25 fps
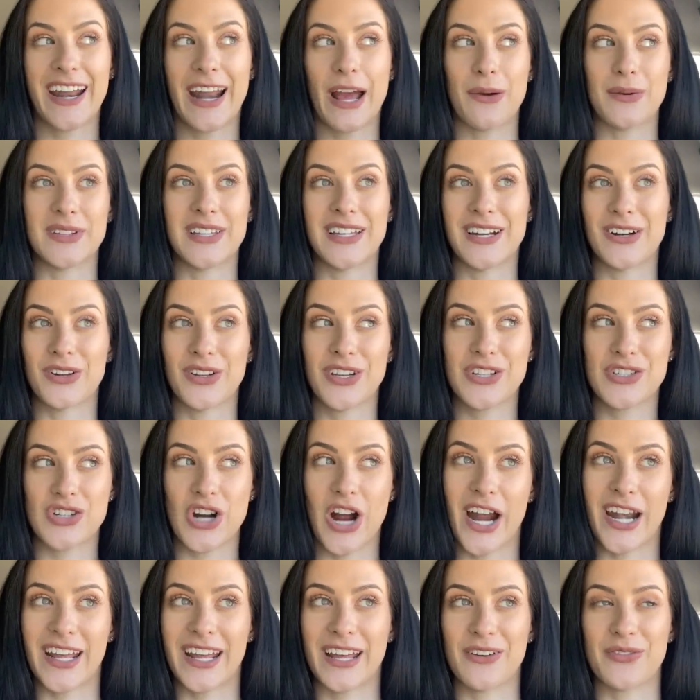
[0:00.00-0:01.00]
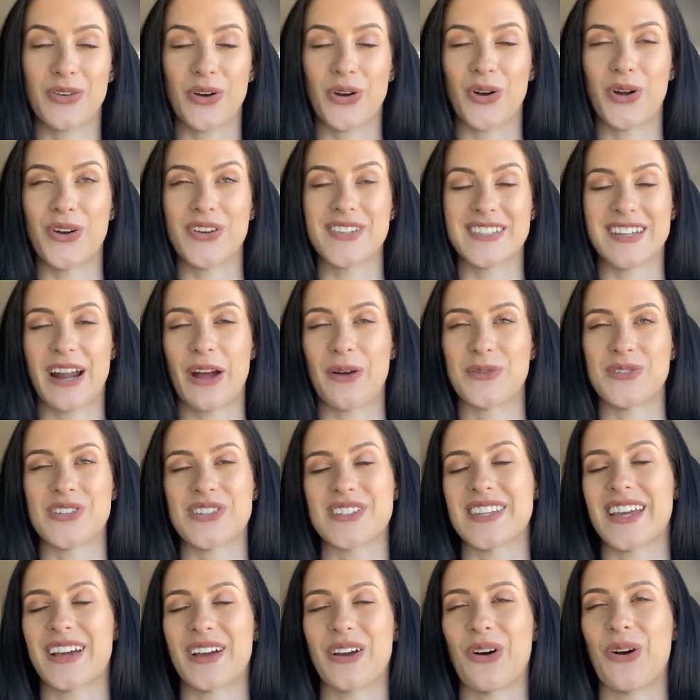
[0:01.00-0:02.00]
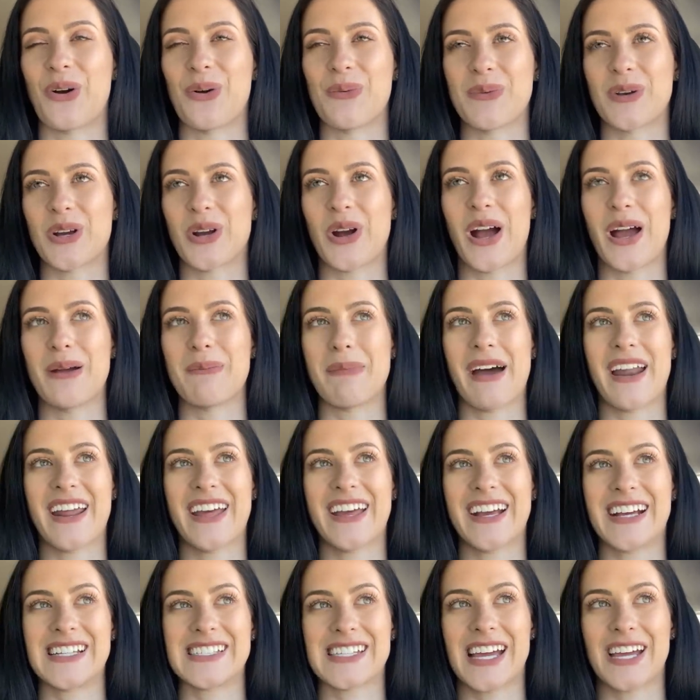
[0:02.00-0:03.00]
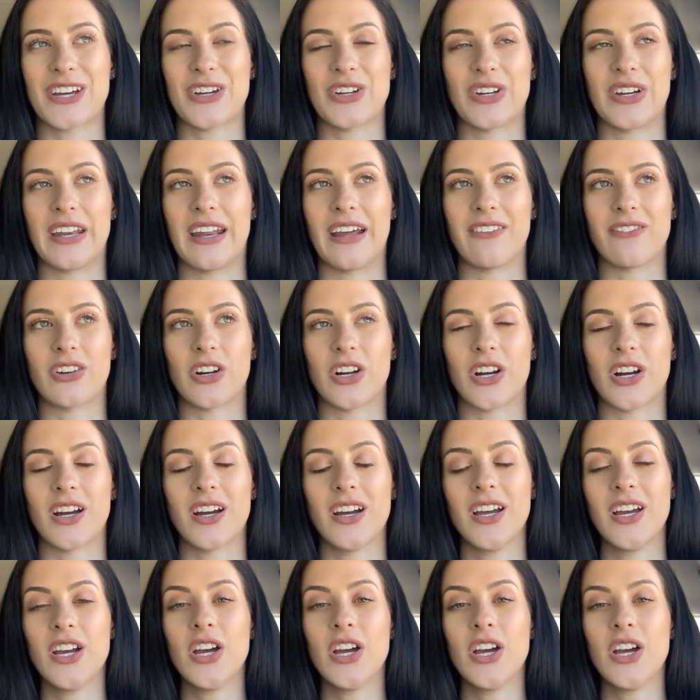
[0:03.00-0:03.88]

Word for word: and I would literally try to get photos and I would just like go home and cry about it because I could never